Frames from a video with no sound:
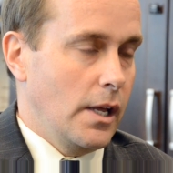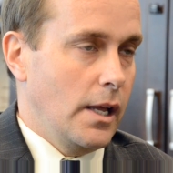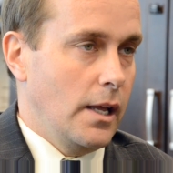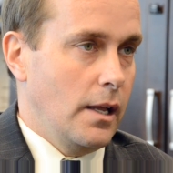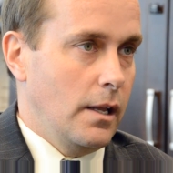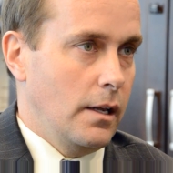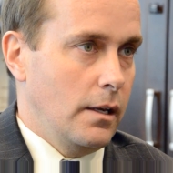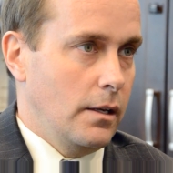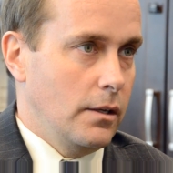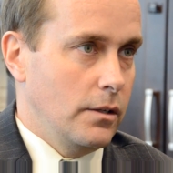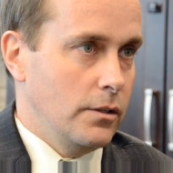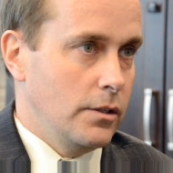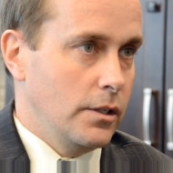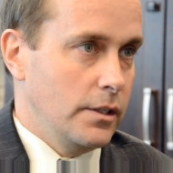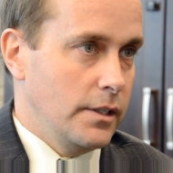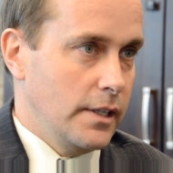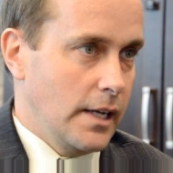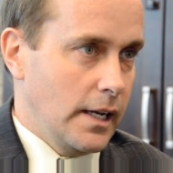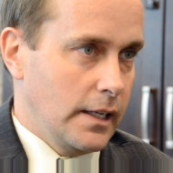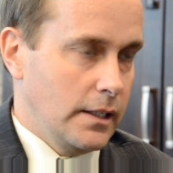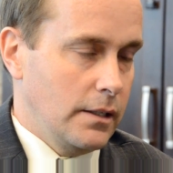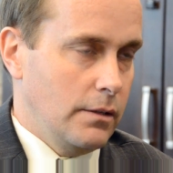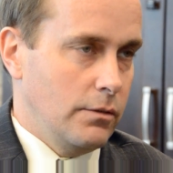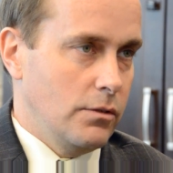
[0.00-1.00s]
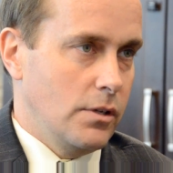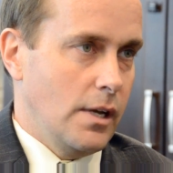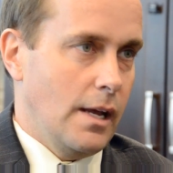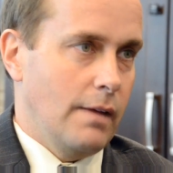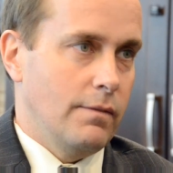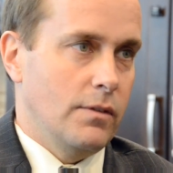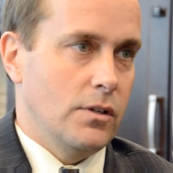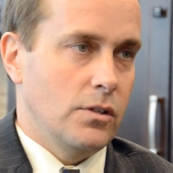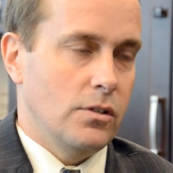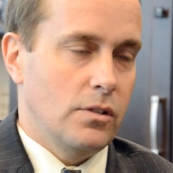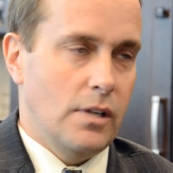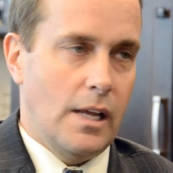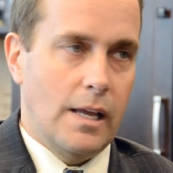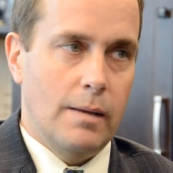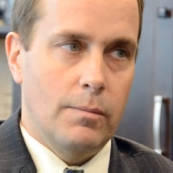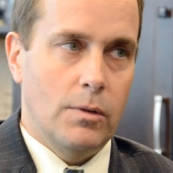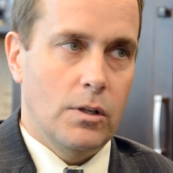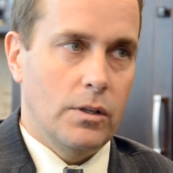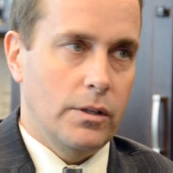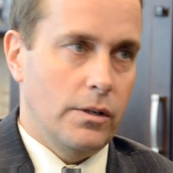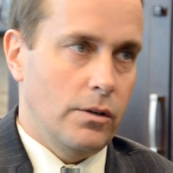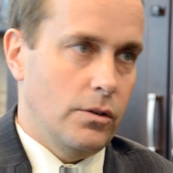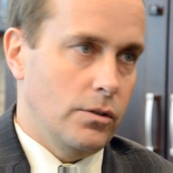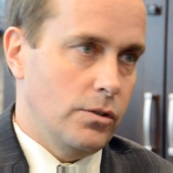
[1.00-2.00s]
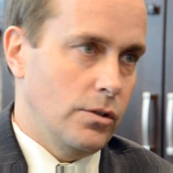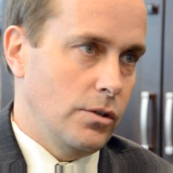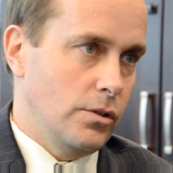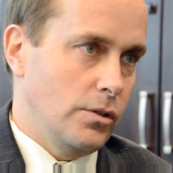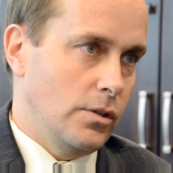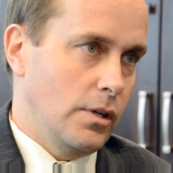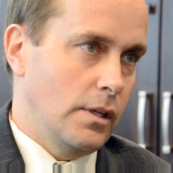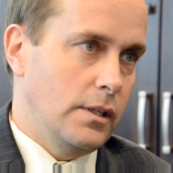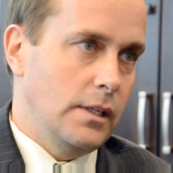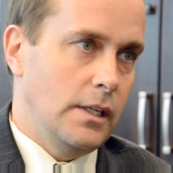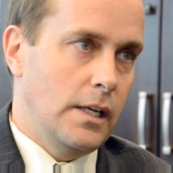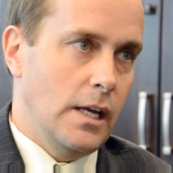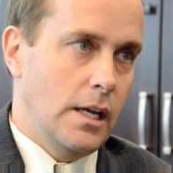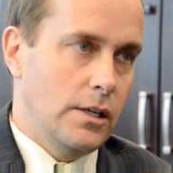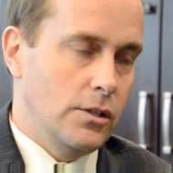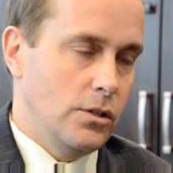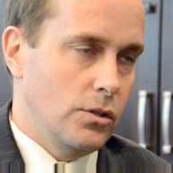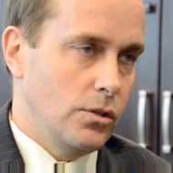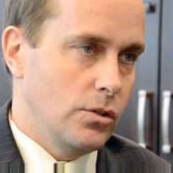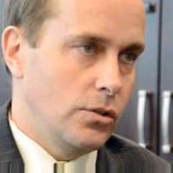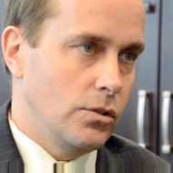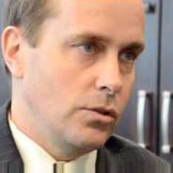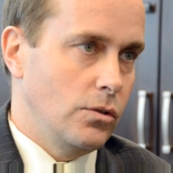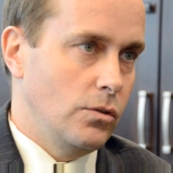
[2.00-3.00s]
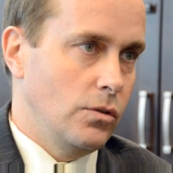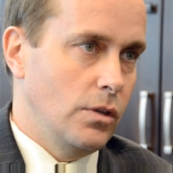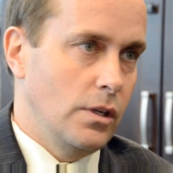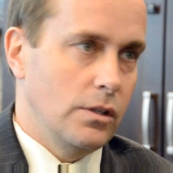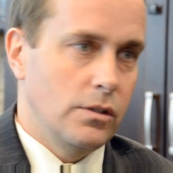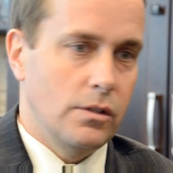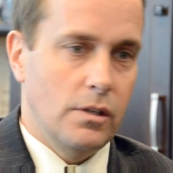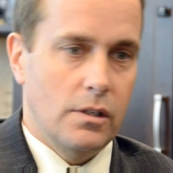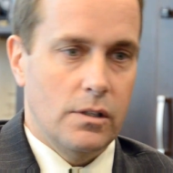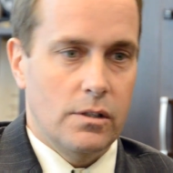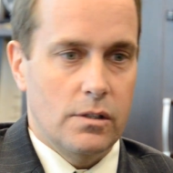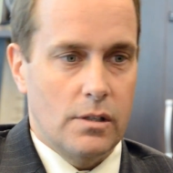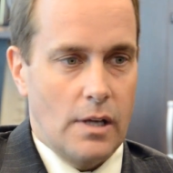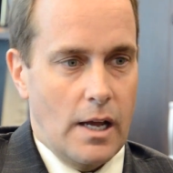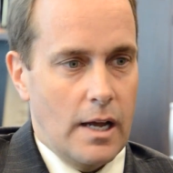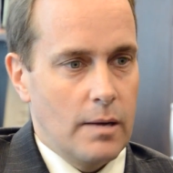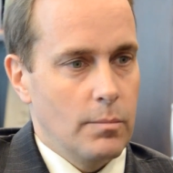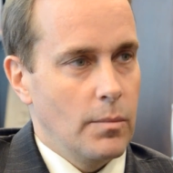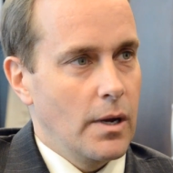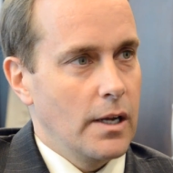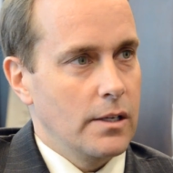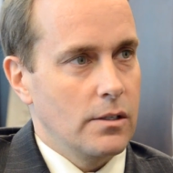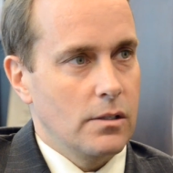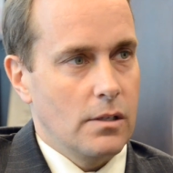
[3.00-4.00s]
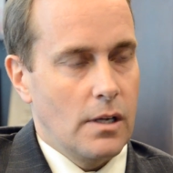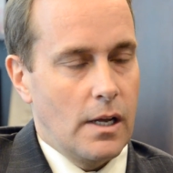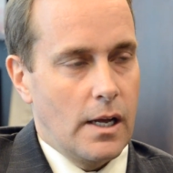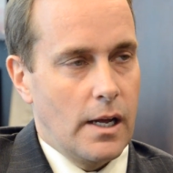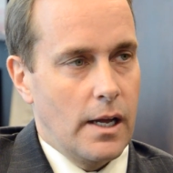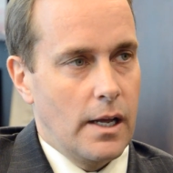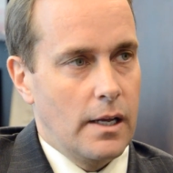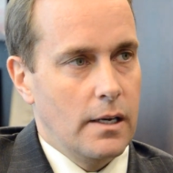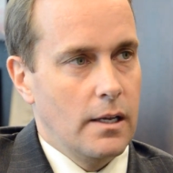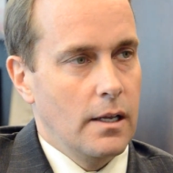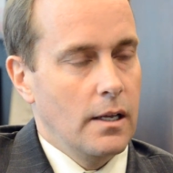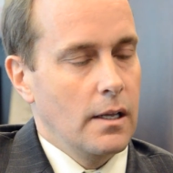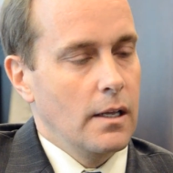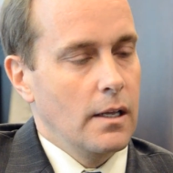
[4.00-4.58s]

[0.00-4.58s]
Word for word: and detectives have the same clearances that the agents do. They sit side by side.